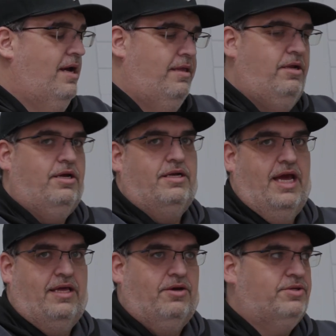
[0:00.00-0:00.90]
And you can
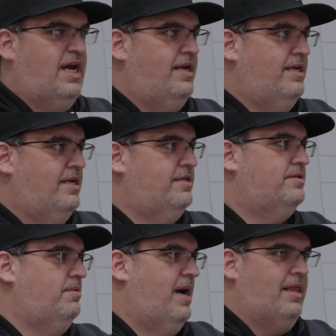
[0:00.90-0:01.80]
take those
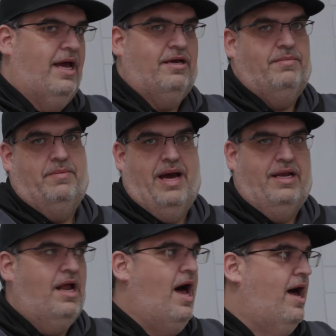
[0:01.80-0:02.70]
ideas, you might like them, you
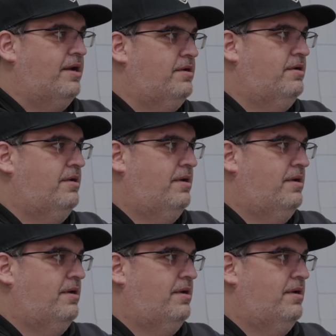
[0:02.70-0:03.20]
might not,